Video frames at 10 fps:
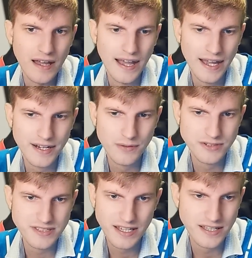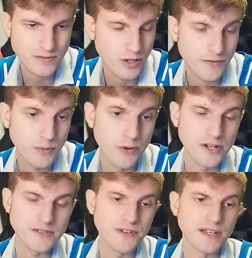and I would say it's one of the
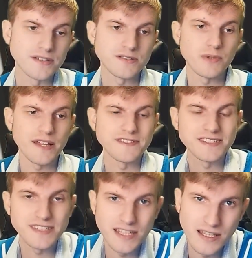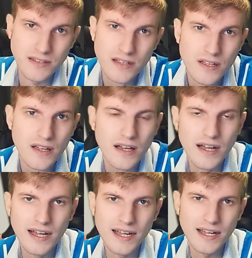worst things we have seen
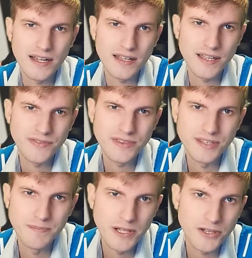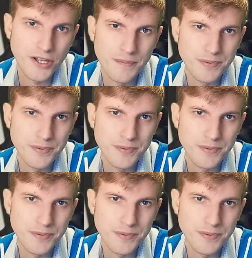in the build-up